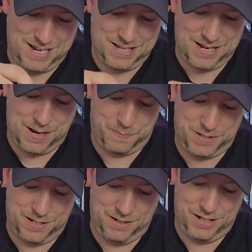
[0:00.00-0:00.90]
is
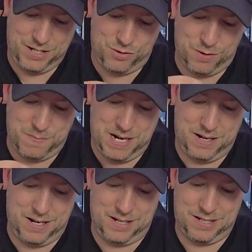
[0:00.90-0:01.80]
absolutely
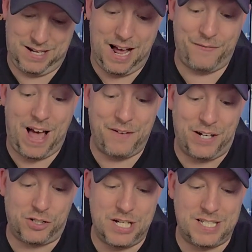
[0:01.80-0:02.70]
tremendous. I've
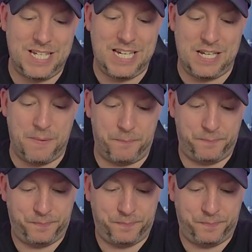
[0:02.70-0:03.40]
actually seen,